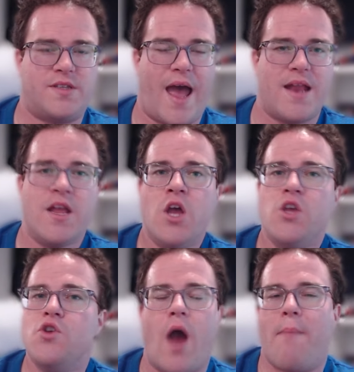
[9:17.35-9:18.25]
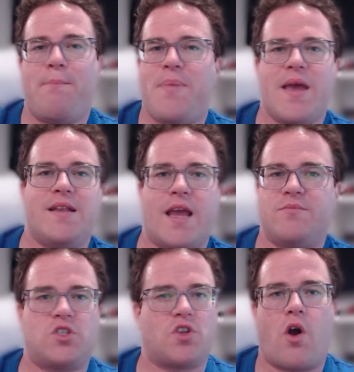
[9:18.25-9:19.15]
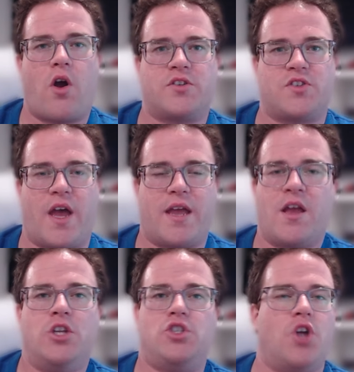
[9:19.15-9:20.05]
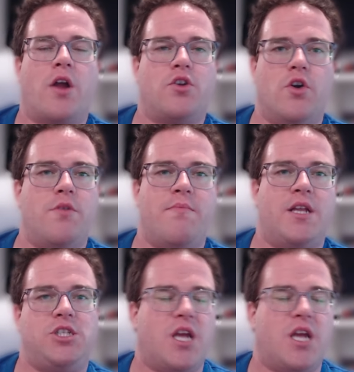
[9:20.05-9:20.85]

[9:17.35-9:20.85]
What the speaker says: that you got big name stars like John Goodman,